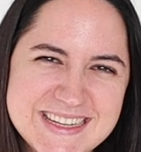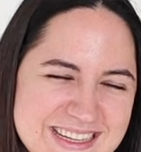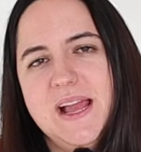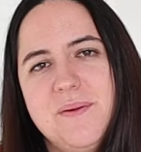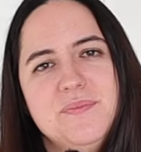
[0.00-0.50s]

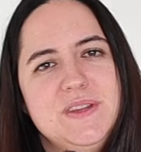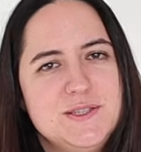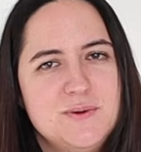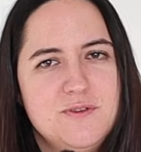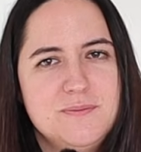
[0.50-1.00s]
But yeah,
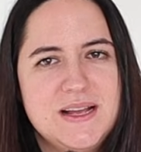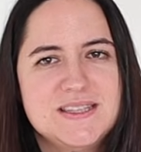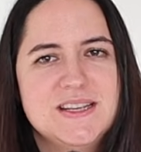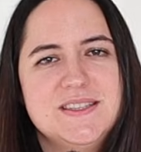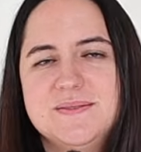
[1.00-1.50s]
these woven
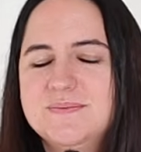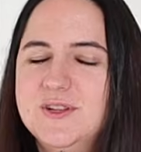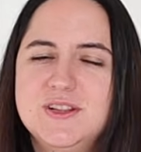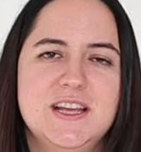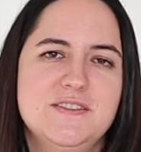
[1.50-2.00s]
baskets
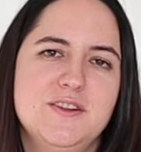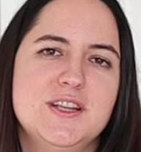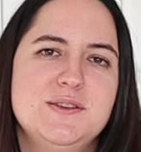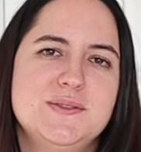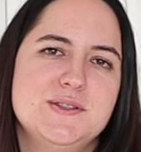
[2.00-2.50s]
look like a very
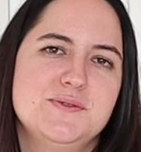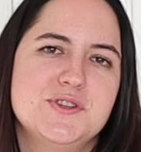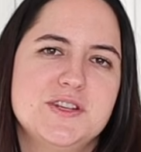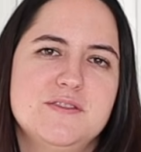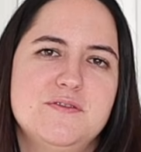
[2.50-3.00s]
cute
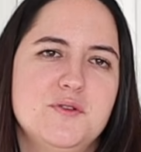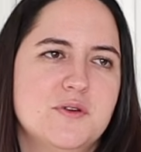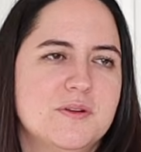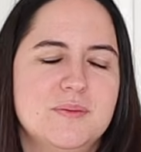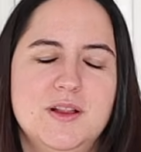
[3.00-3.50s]
solution
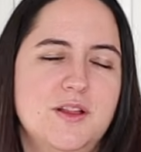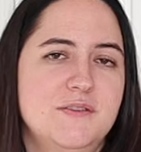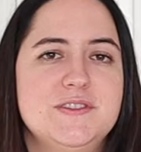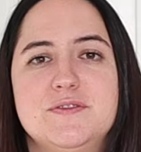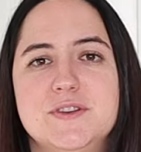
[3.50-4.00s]
for a lot
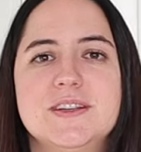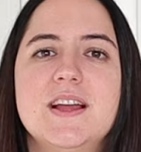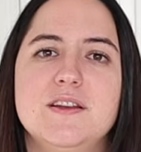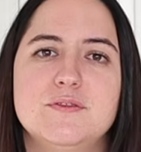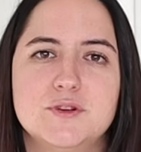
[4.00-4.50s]
of different
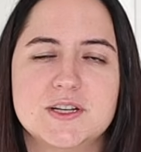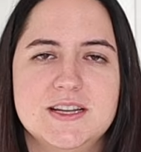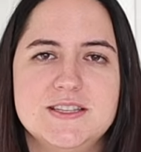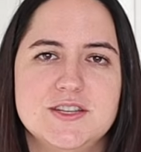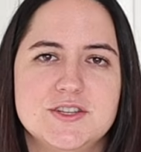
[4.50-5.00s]
kind of
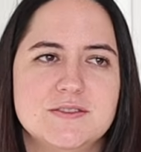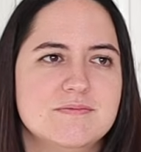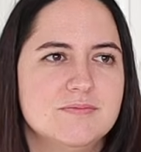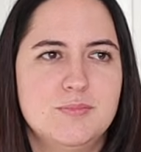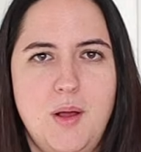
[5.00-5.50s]

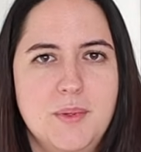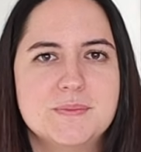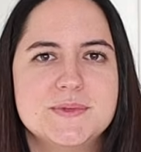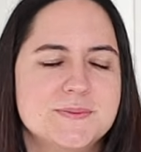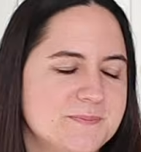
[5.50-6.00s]
organization
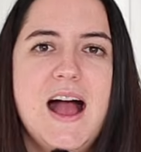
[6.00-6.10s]
problems.